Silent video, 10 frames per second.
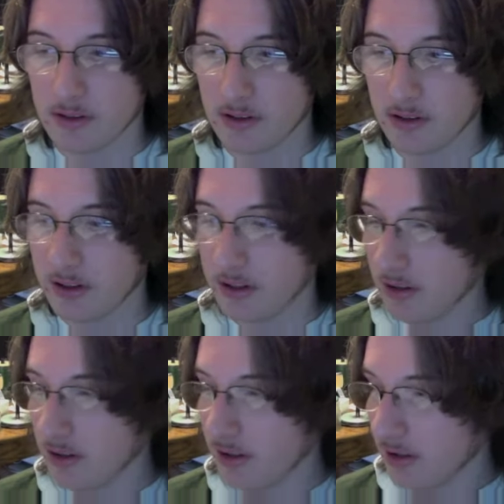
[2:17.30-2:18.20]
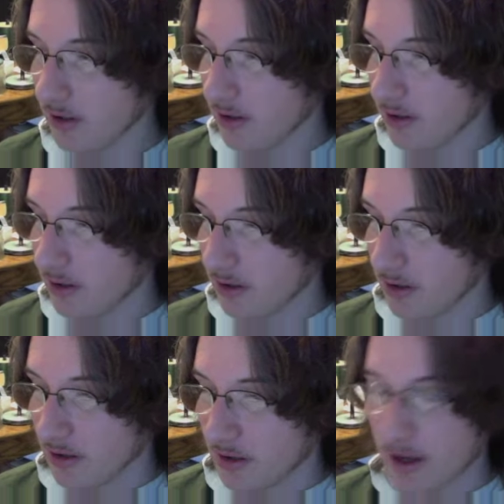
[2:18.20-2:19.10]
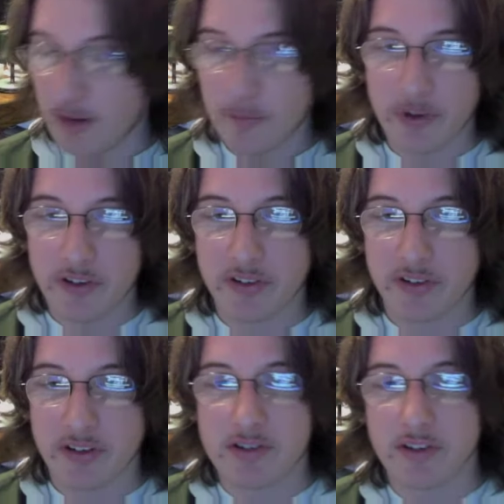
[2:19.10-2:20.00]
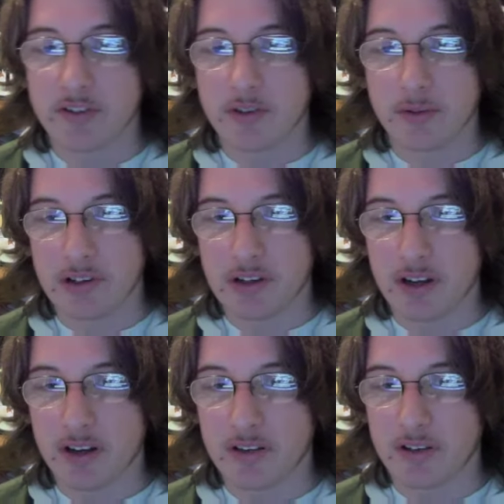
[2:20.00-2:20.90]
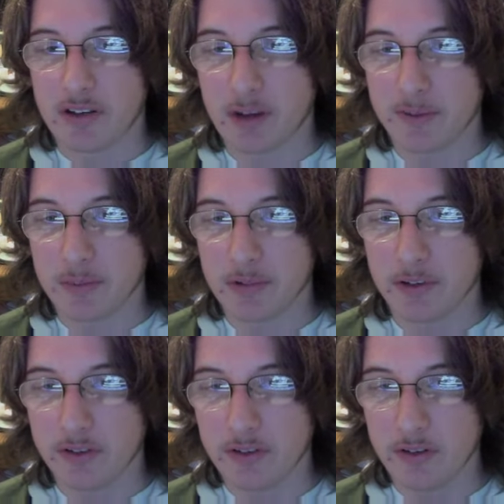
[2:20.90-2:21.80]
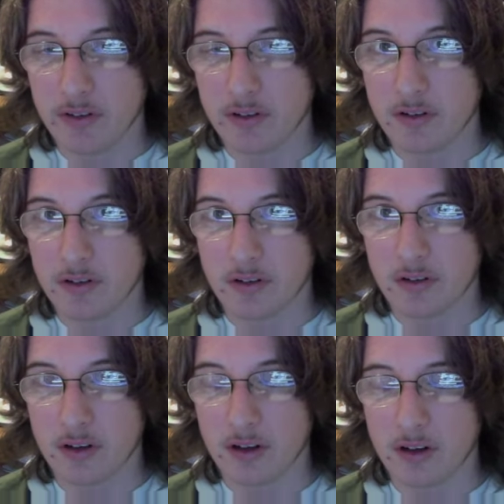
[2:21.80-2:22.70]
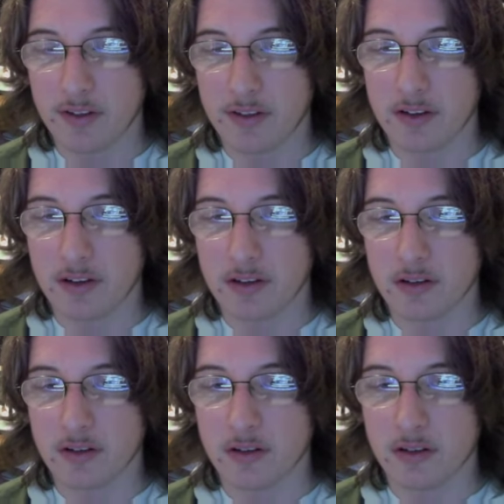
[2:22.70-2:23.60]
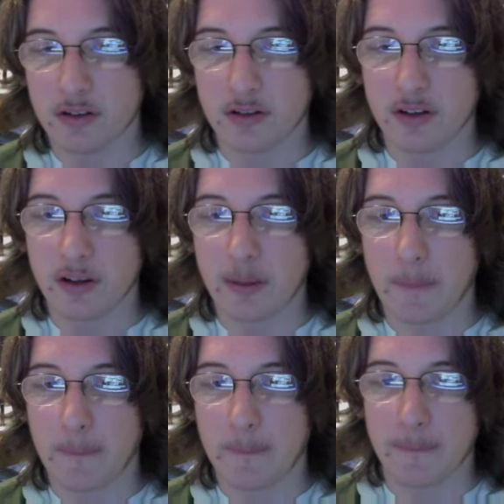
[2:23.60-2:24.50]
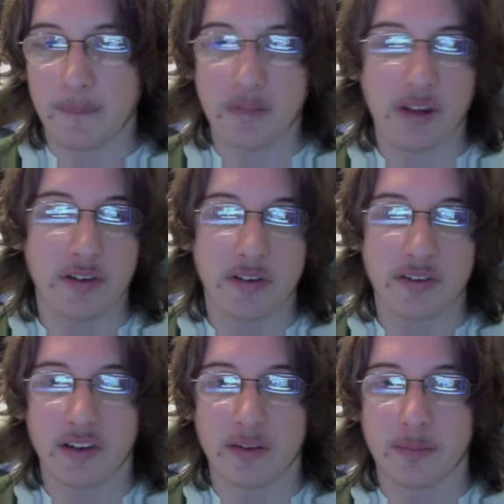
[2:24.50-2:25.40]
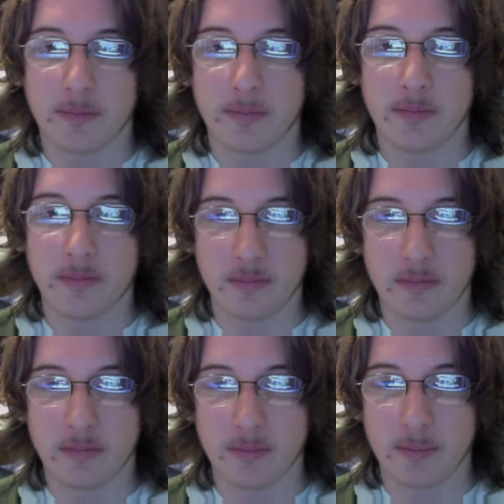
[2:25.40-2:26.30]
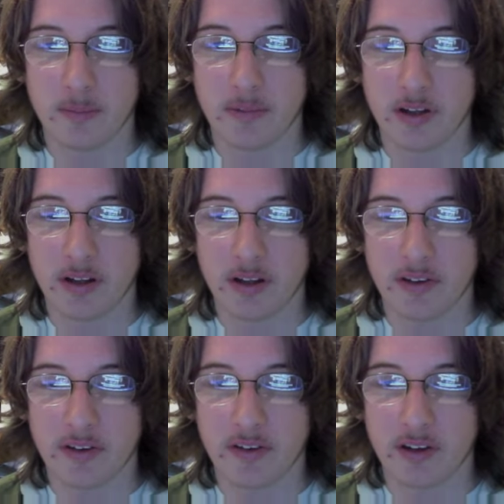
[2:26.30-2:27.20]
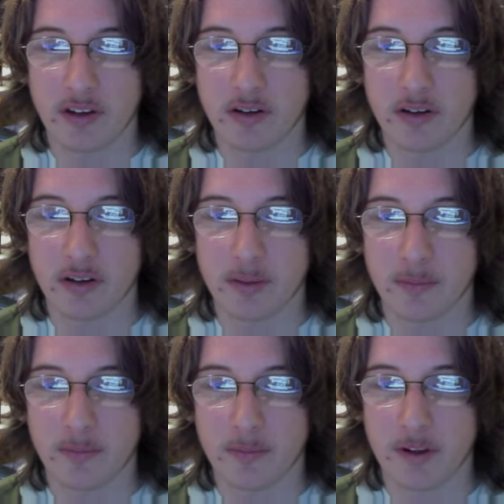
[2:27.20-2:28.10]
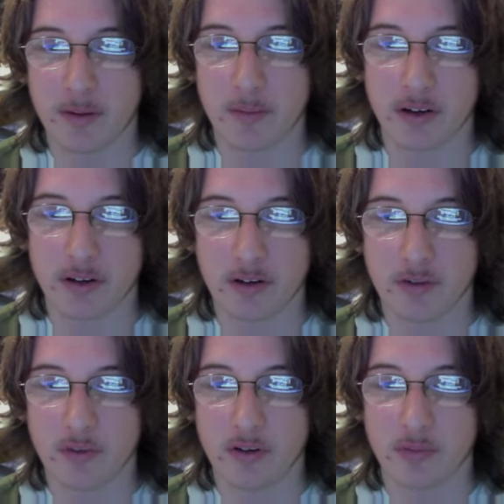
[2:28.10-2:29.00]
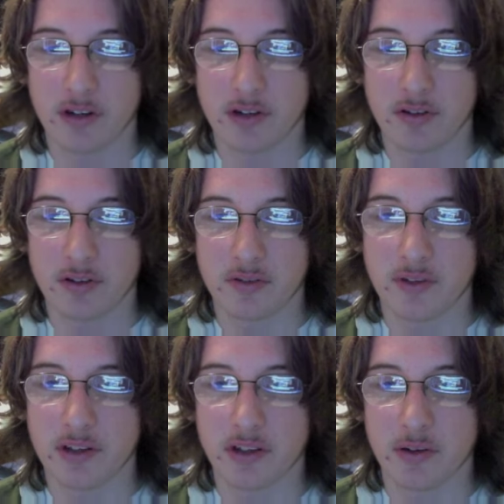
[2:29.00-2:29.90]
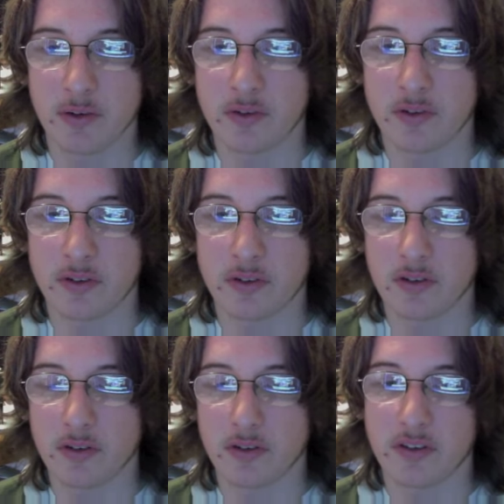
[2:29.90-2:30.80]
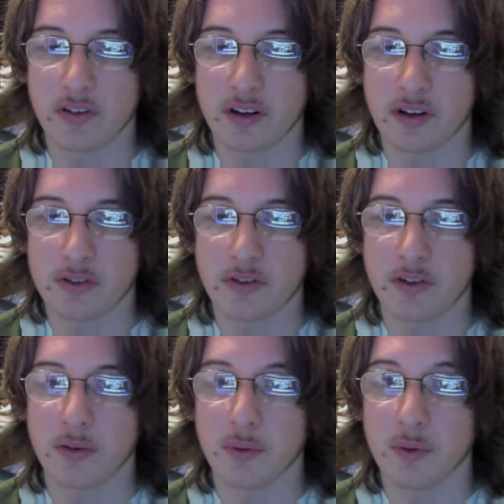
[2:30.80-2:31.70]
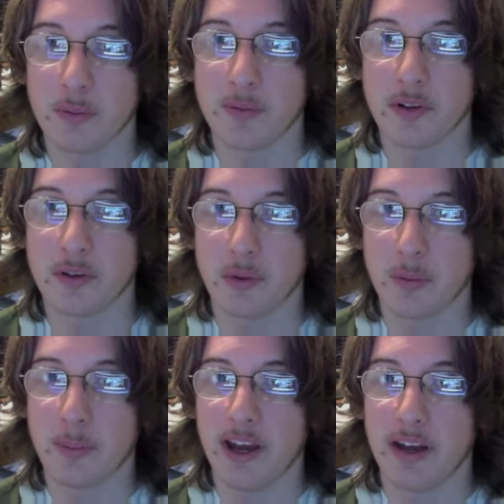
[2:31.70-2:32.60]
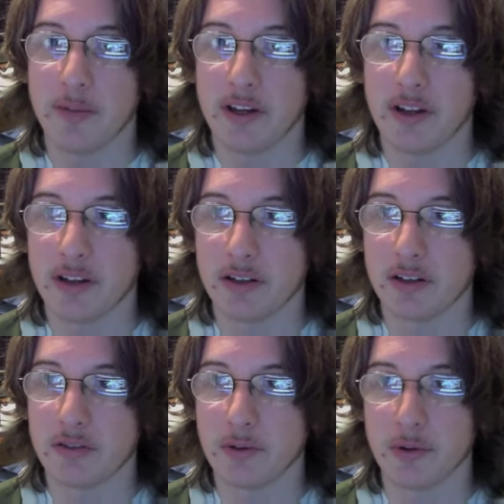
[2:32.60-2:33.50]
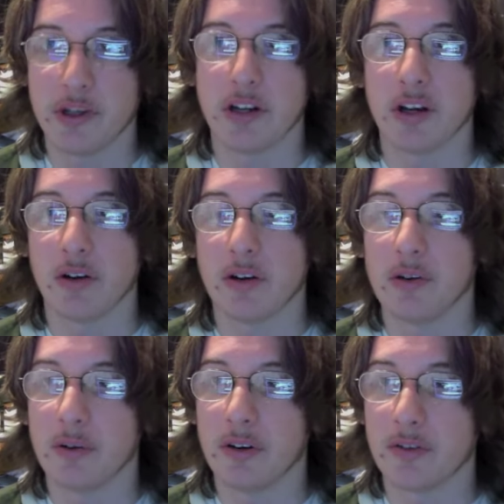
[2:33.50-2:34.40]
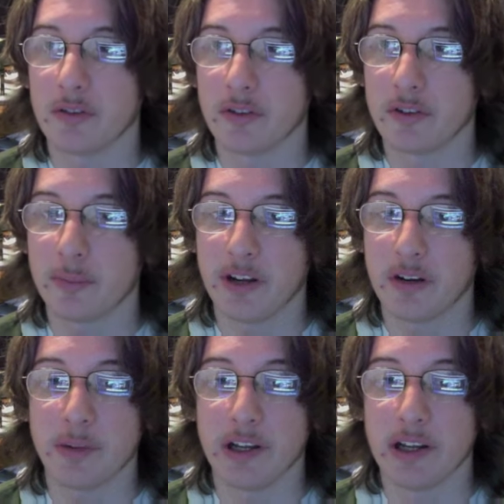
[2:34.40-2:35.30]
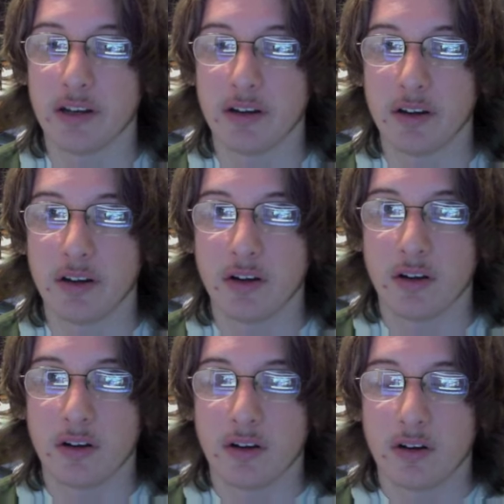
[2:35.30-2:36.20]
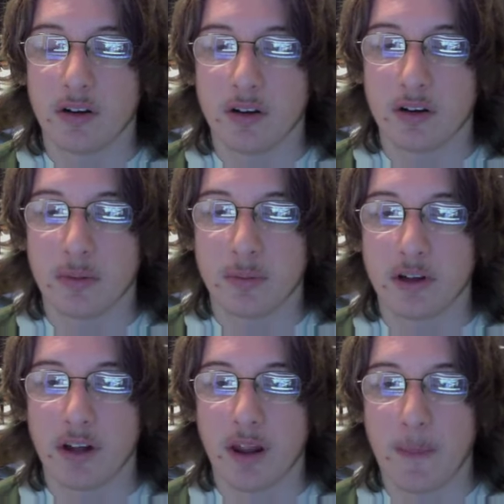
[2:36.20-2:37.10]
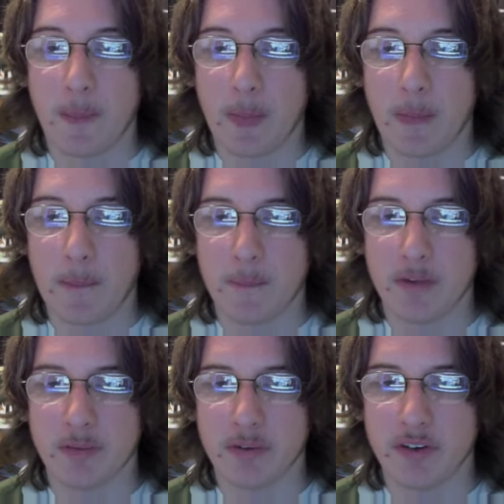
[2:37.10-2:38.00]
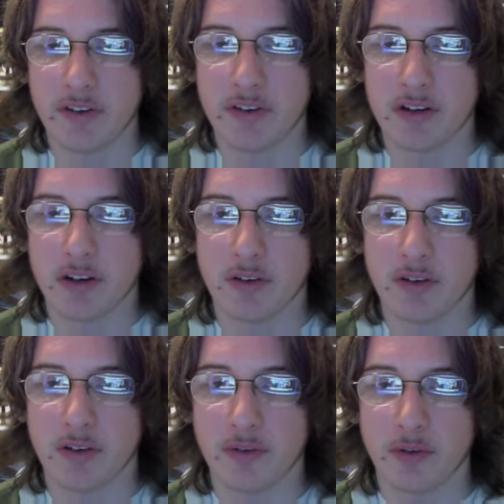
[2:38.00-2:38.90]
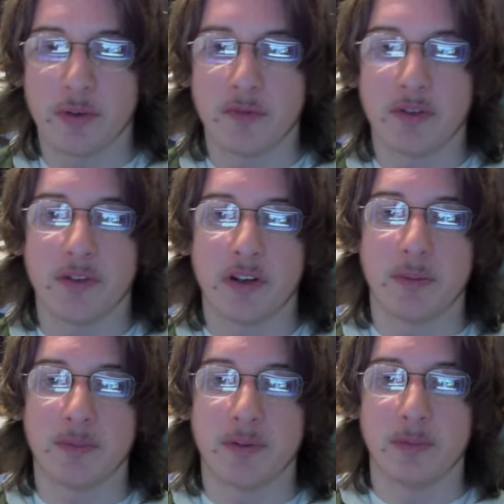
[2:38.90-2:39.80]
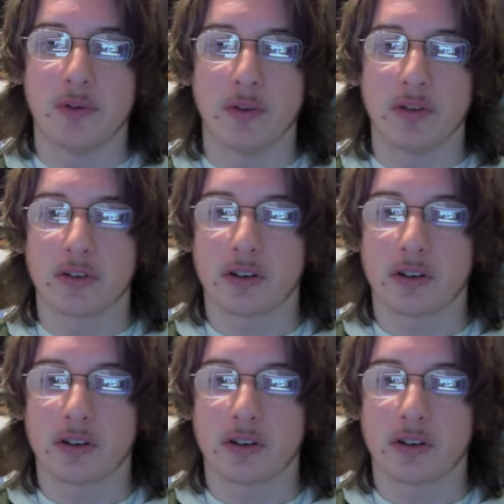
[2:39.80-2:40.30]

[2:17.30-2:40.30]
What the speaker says: like I've recently just only got into comic books. I think, like as I said, in my one of my earlier videos, it's the characters I grew up with were Batman and Green Arrow and Spider-Man. But in recent years, I've sort of developed a more